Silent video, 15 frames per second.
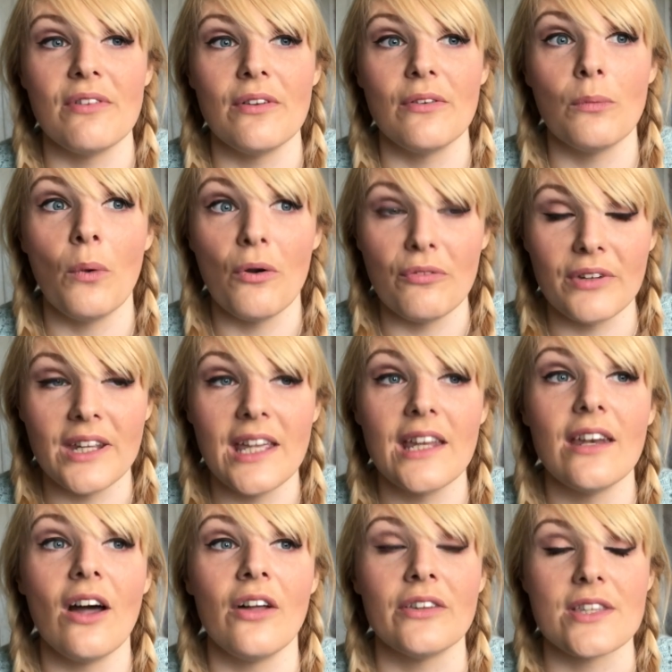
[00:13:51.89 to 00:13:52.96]
woven in
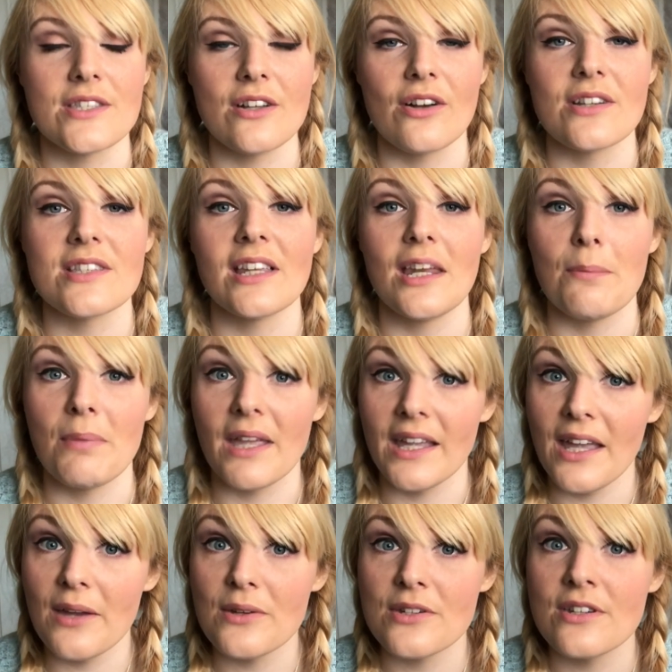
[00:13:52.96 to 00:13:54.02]
on the socks that I pick out,